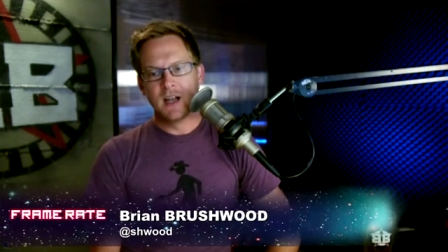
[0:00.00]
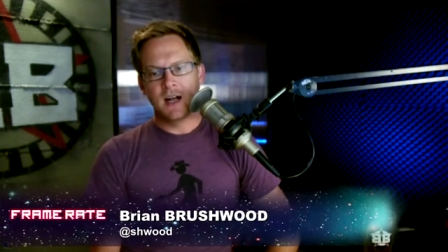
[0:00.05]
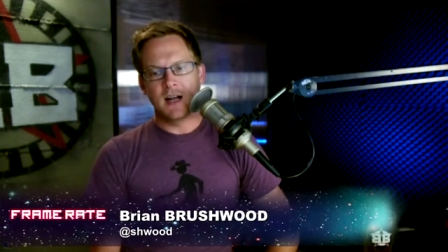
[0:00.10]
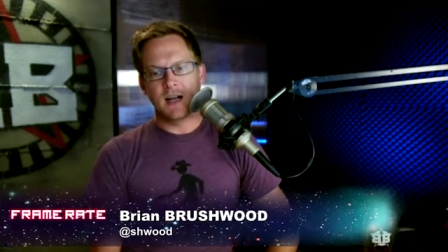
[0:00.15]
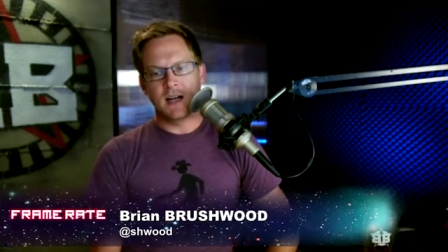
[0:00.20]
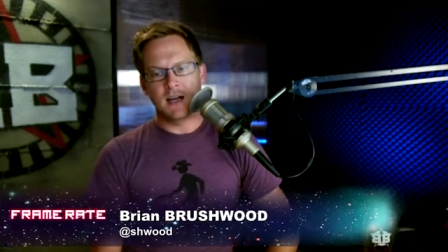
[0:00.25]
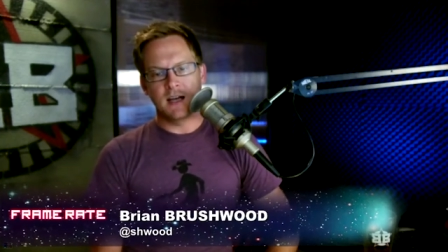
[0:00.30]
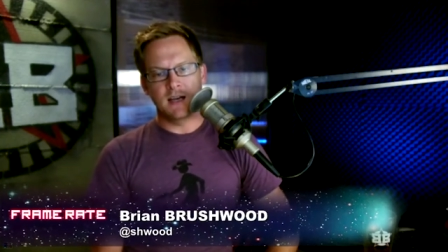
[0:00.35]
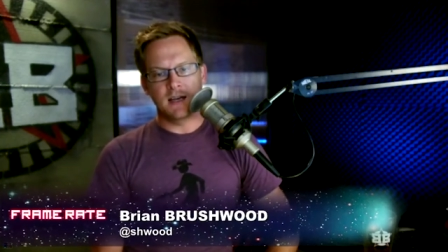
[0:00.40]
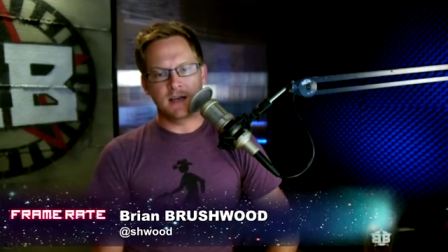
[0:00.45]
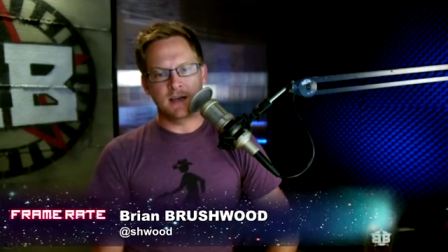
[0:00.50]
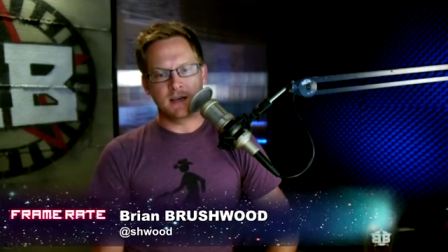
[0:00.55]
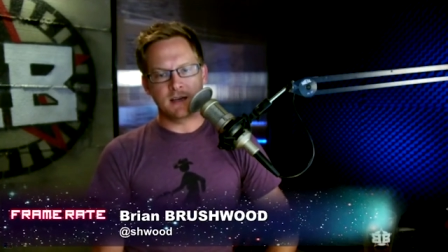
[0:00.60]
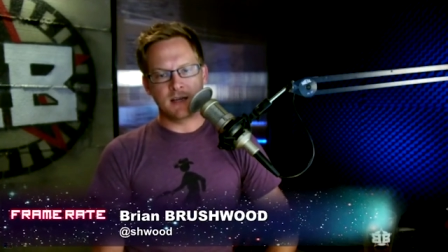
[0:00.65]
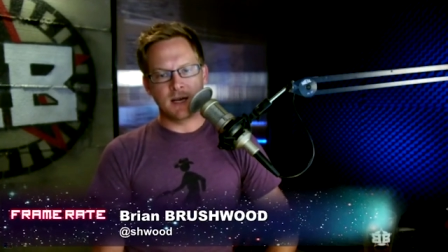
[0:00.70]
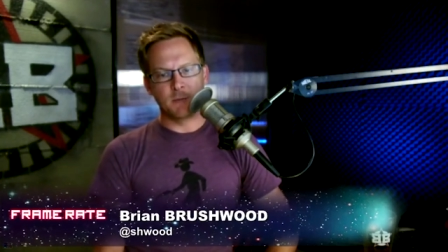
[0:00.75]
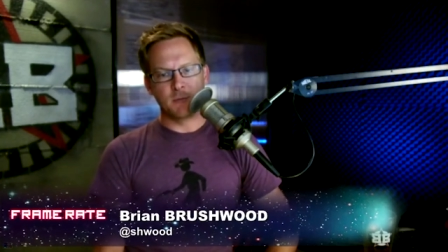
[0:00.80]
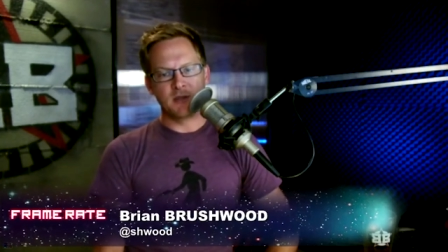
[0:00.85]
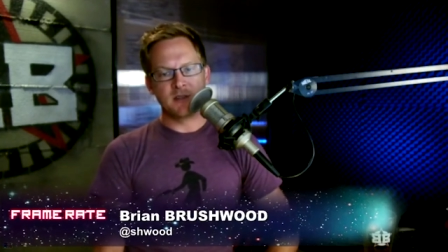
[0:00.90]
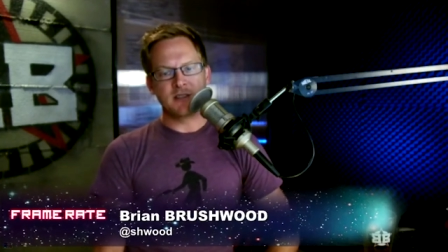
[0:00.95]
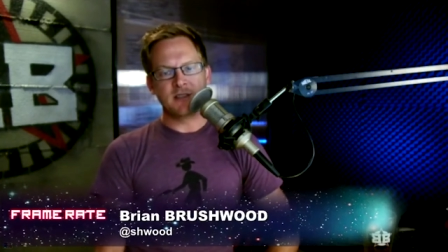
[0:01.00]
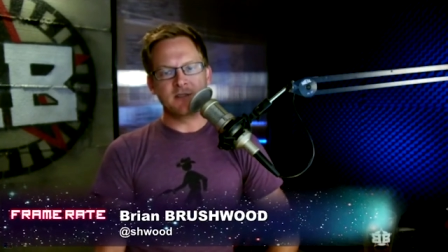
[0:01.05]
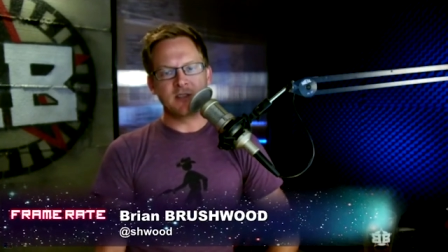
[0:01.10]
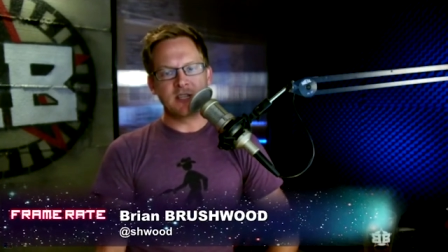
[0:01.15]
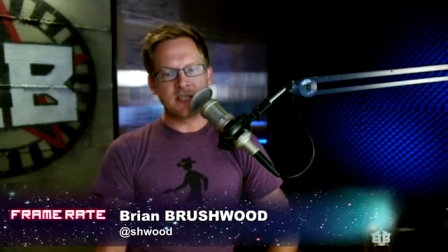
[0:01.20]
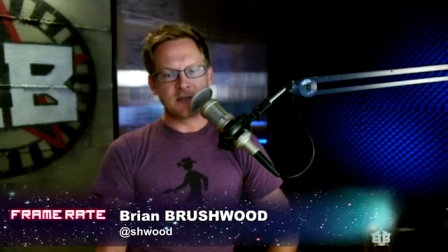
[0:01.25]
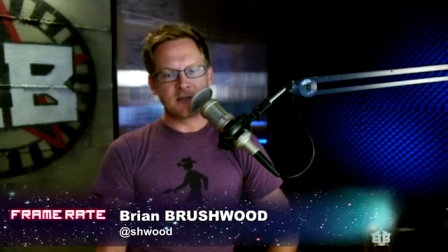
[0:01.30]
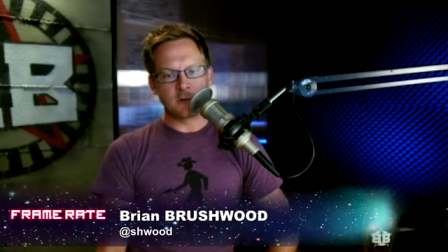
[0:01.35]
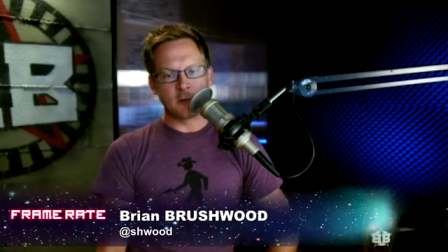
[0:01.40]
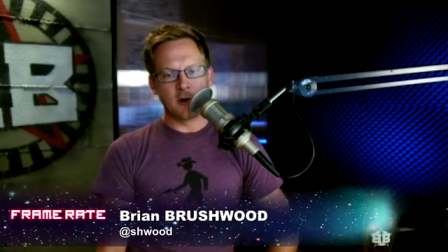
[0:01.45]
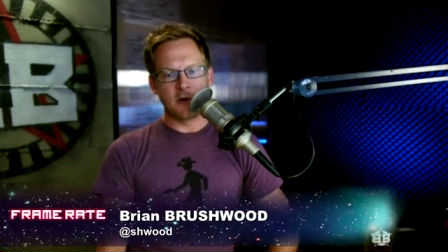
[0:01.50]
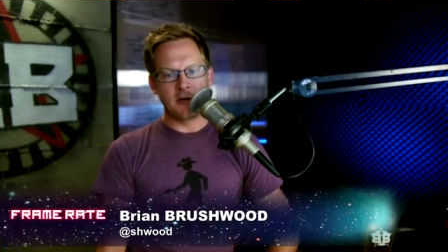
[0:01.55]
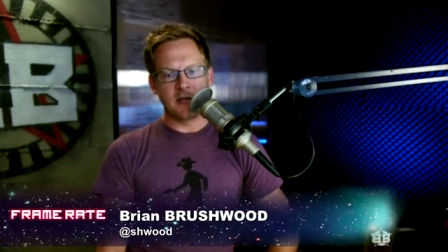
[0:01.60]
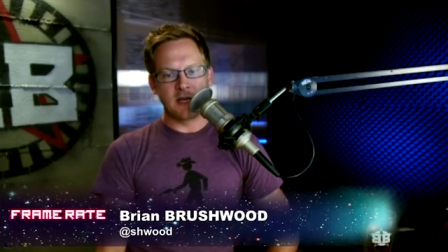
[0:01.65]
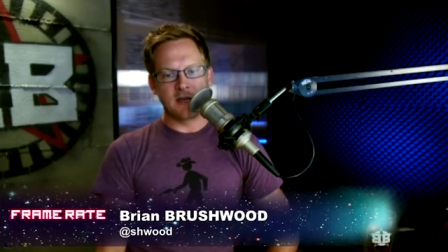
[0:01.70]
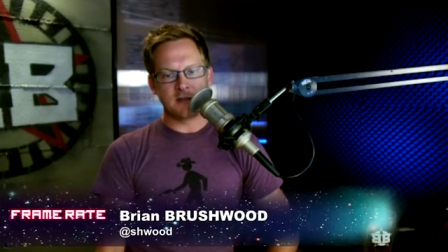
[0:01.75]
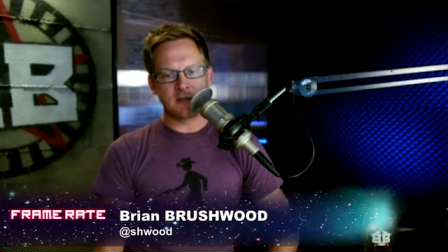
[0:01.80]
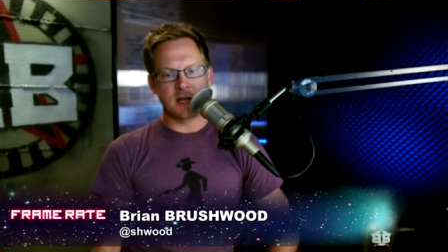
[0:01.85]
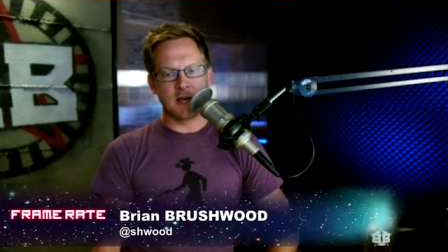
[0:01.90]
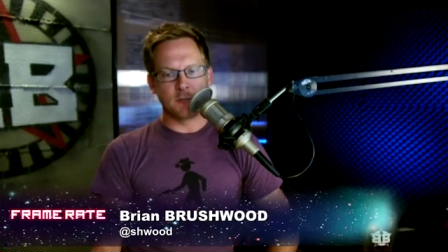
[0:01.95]
uh, a couple of DVDs thrown
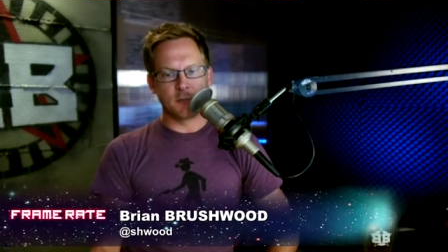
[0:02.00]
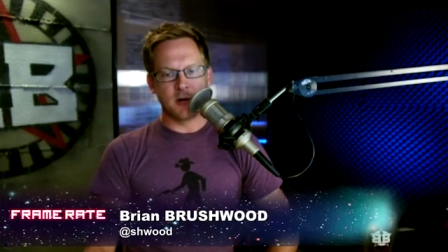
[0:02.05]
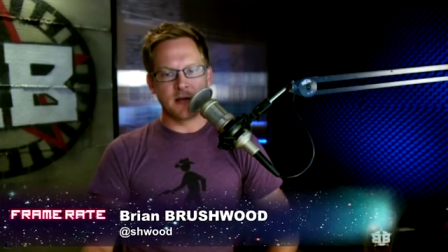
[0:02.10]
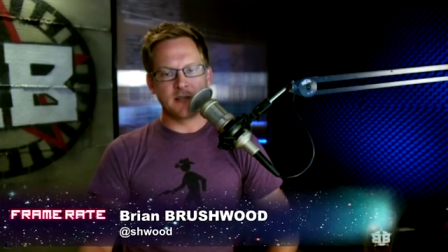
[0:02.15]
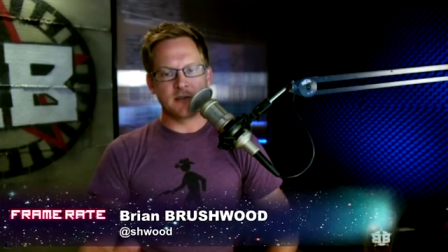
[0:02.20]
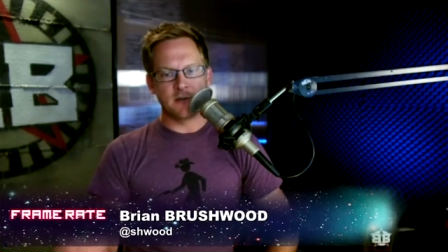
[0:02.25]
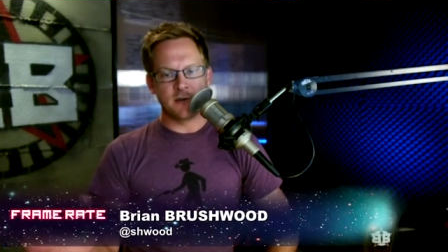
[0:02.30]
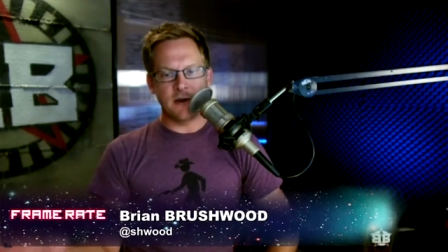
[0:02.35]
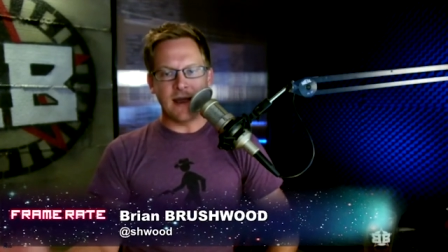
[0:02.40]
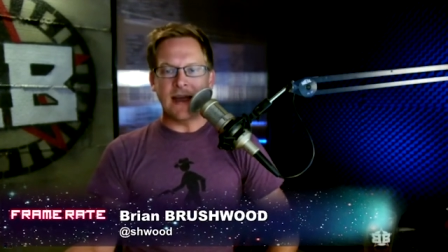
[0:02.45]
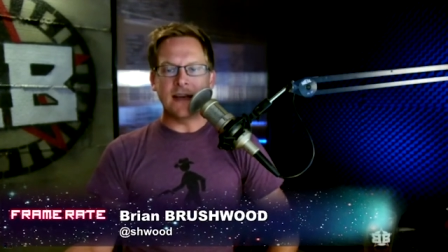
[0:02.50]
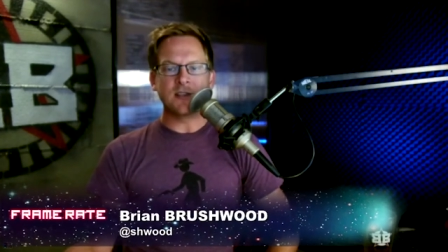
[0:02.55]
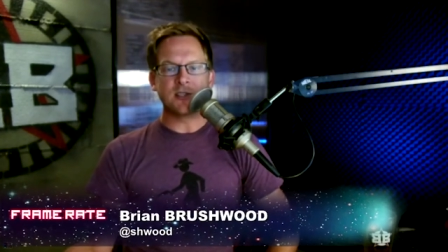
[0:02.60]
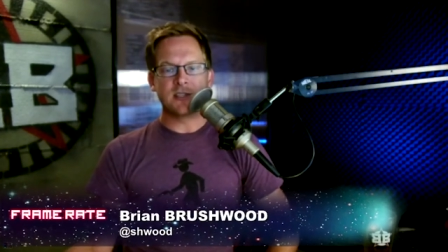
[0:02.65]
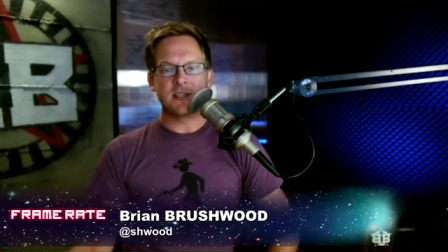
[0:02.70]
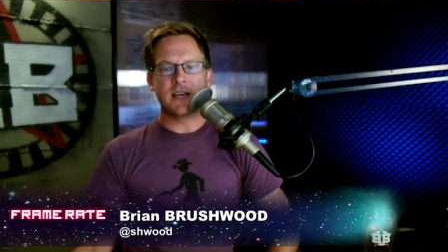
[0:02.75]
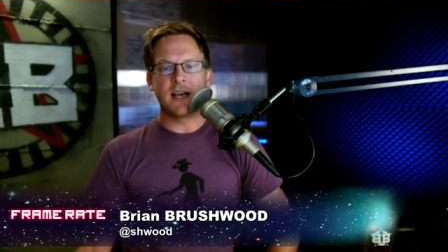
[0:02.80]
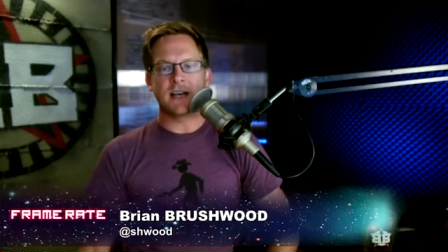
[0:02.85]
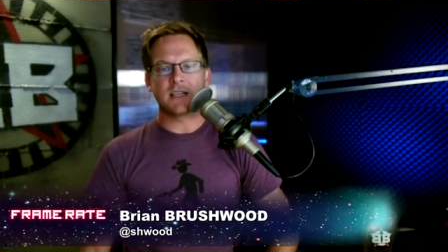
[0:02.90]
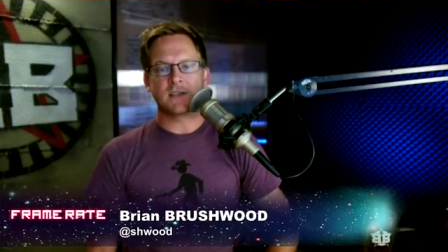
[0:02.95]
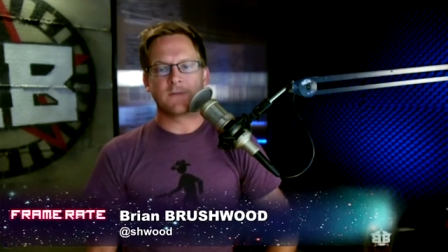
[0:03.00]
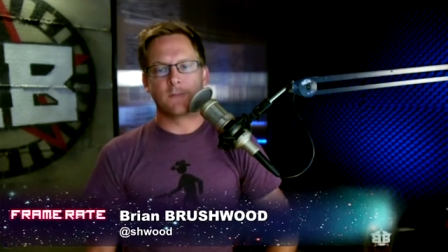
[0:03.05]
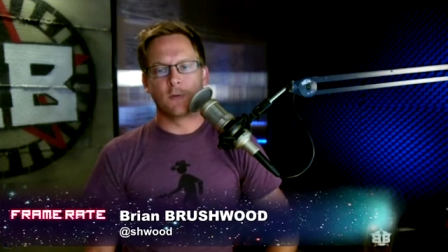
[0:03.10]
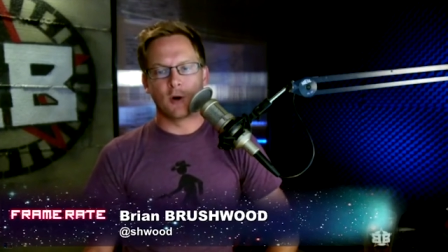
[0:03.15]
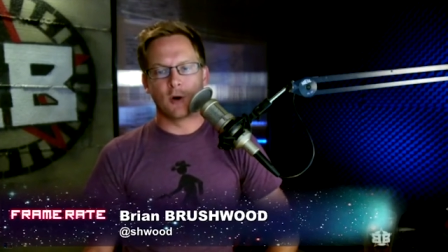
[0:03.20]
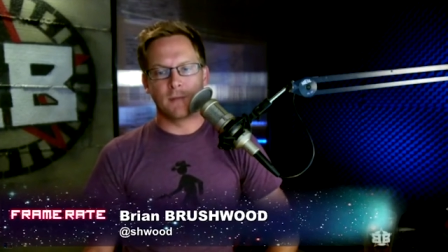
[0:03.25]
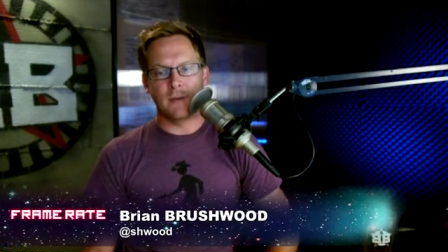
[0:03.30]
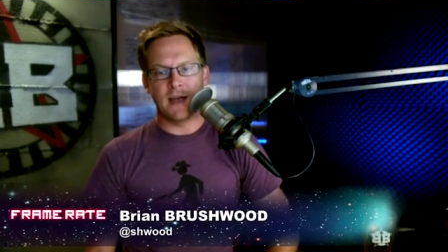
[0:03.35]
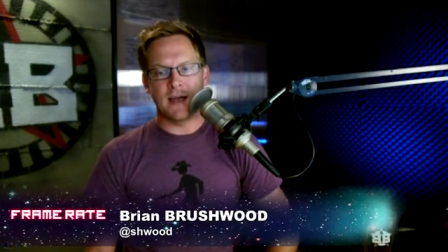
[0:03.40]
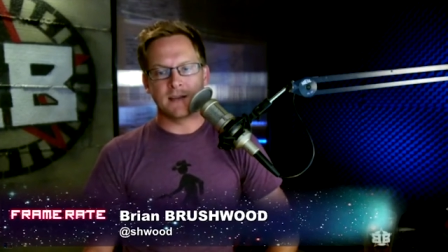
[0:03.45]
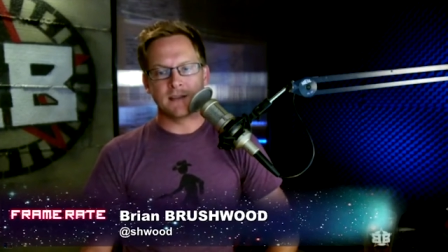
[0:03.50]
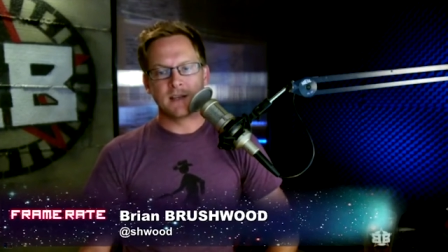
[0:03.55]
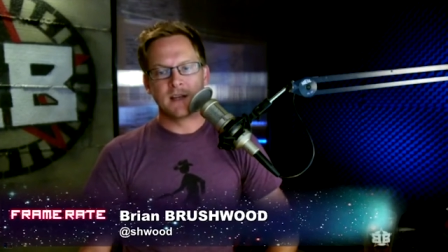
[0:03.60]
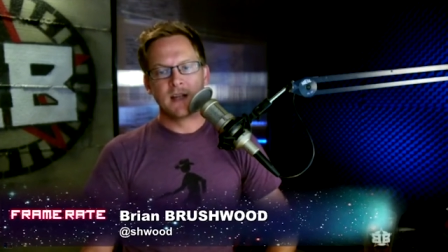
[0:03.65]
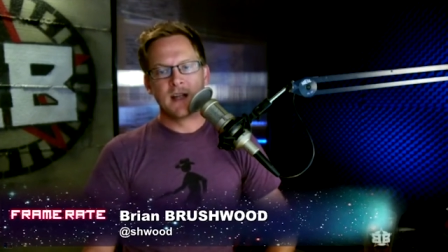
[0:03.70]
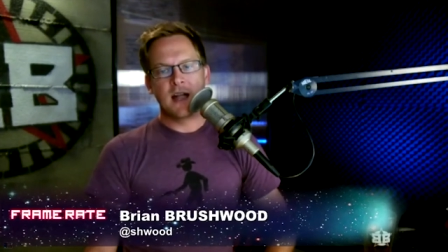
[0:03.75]
in to upgrade to their HDX format.